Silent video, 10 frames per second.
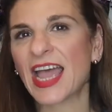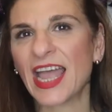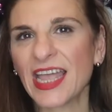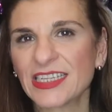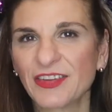
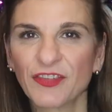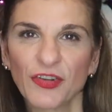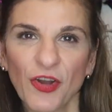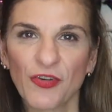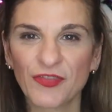and if
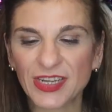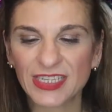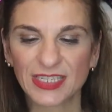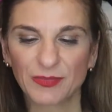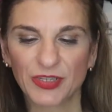you're not already
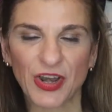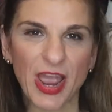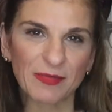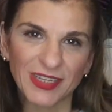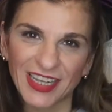
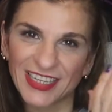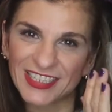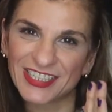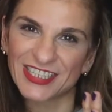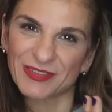subscribed,
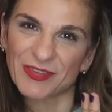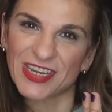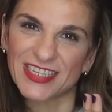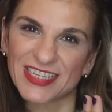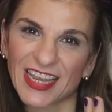just
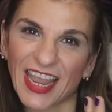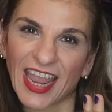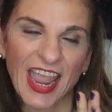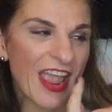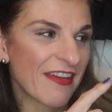press the
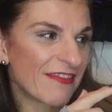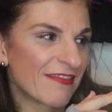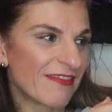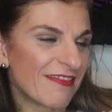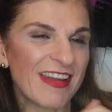A
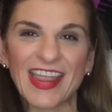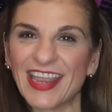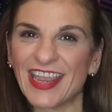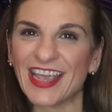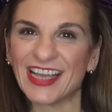right
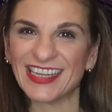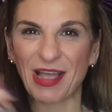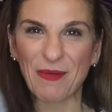here.